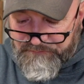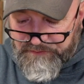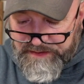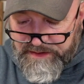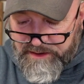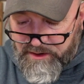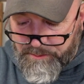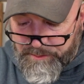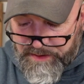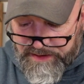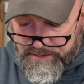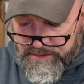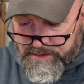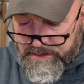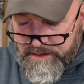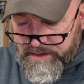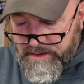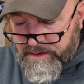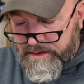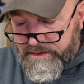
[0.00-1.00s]
in here, but
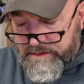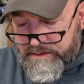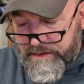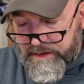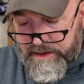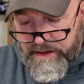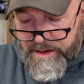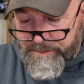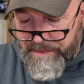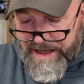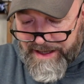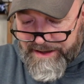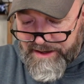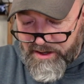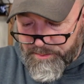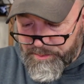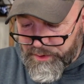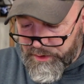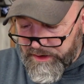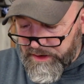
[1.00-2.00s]
I'm not
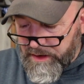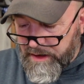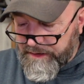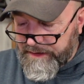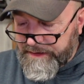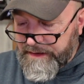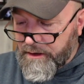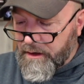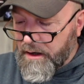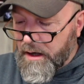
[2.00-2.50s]
going to put it all in here.